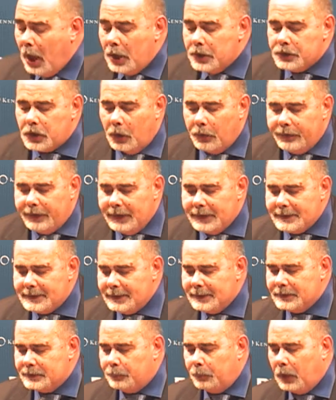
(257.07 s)
So this
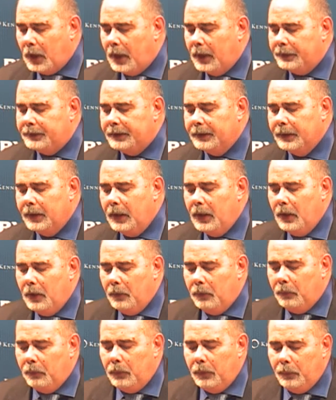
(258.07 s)
is what
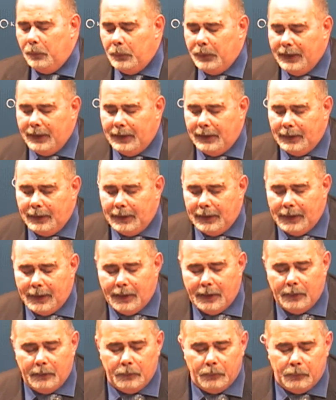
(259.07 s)
we will,
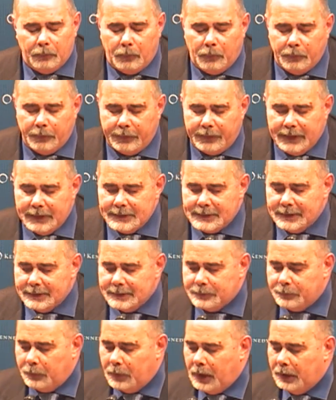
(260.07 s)
uh, w this
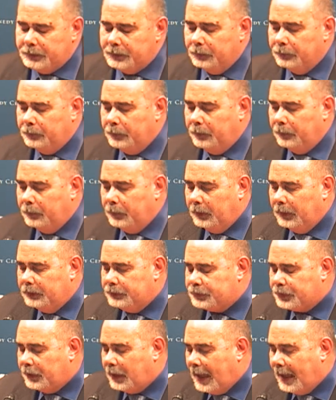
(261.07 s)
is what we will
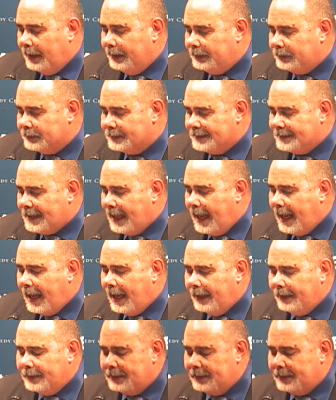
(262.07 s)
try to say.